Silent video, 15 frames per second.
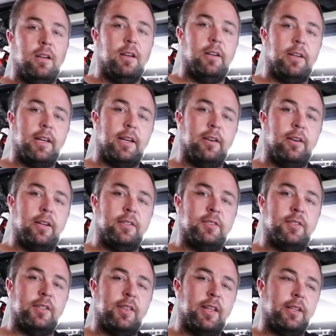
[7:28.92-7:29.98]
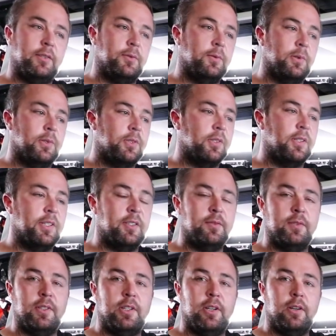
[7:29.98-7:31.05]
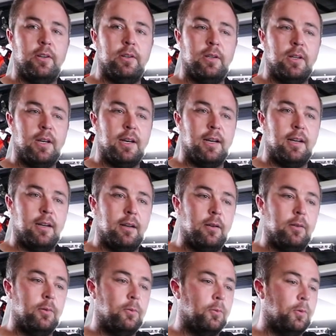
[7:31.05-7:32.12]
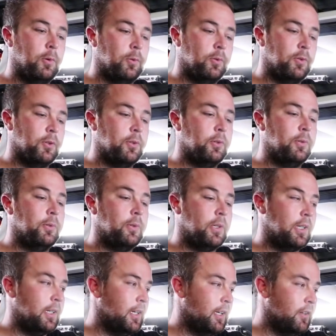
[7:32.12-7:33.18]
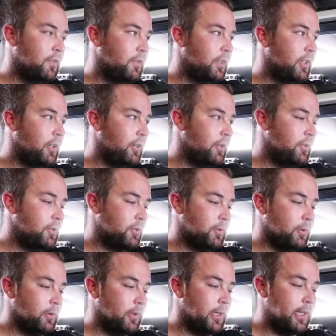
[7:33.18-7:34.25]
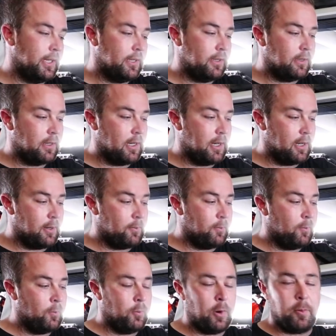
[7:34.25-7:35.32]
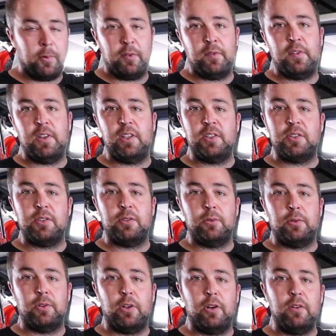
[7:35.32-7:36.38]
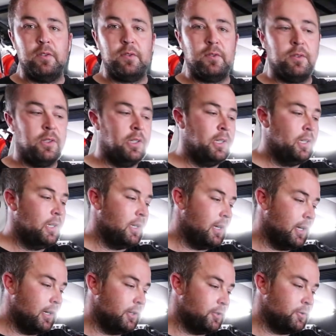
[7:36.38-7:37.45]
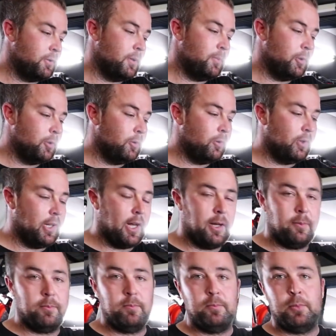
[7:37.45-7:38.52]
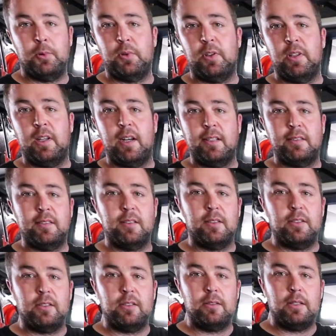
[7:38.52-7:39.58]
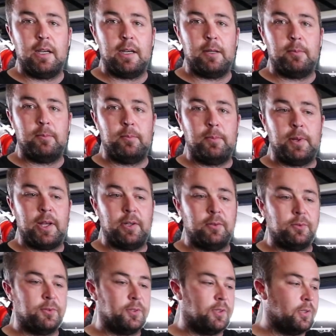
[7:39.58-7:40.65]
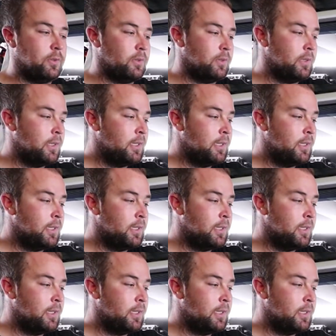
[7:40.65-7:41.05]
Okay guys, so thanks for watching this video. We'll do another video shortly when we finish it all off, trim it all up, put the last of the panels on,